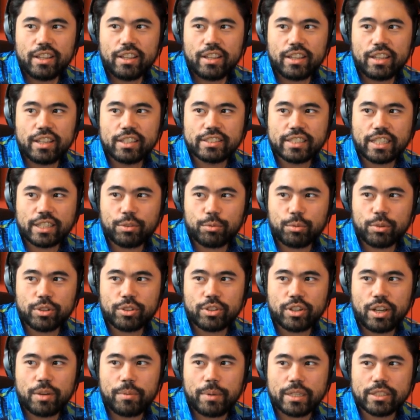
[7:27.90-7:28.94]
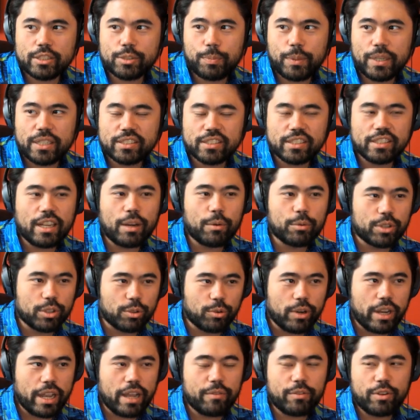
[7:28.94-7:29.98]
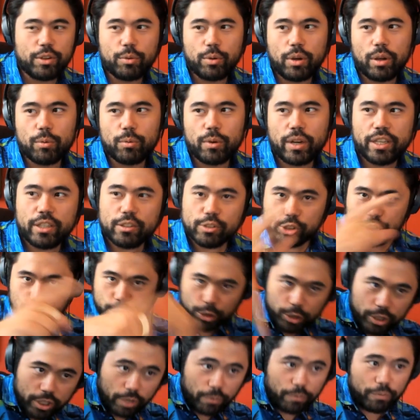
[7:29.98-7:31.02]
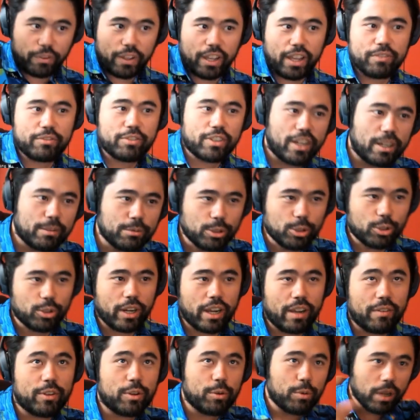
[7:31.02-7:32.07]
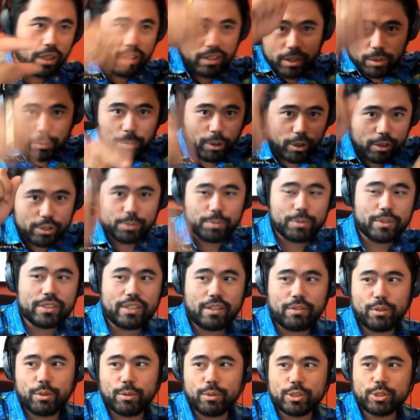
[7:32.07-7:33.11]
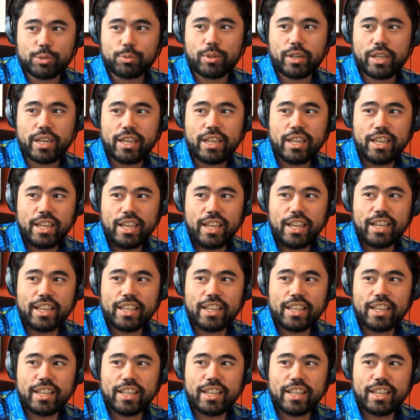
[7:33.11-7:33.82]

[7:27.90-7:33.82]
Is that the one you're talking about? Space Cadet with the gravity well, right? You shoot it up five times, gravity well, then the ball spins every which way.